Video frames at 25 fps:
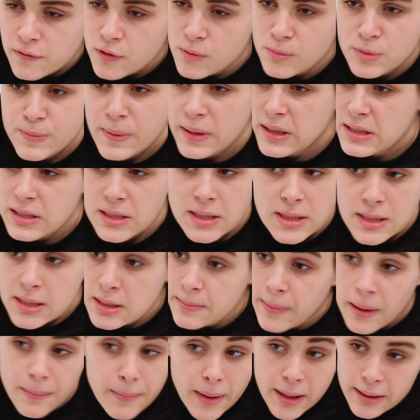films, but I didn't think
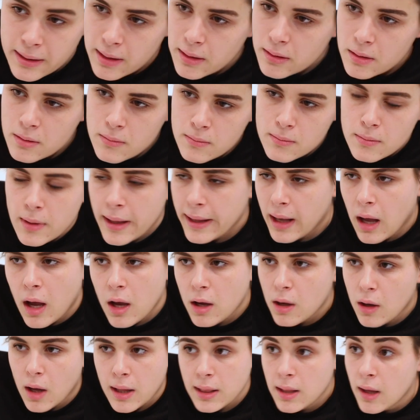about making them. Like,
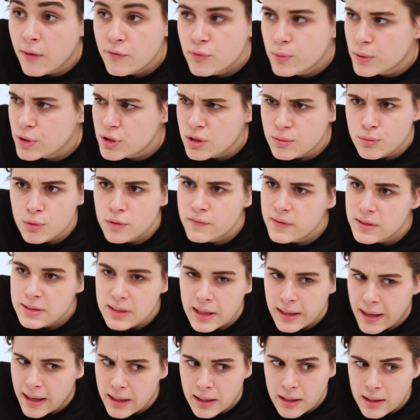I loved watching movies
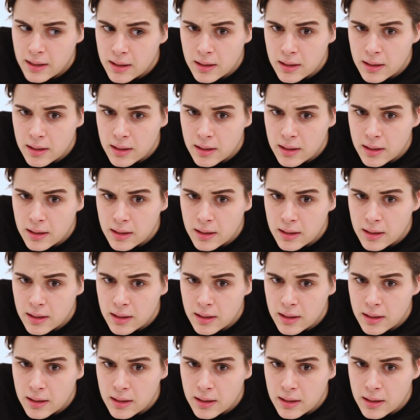like any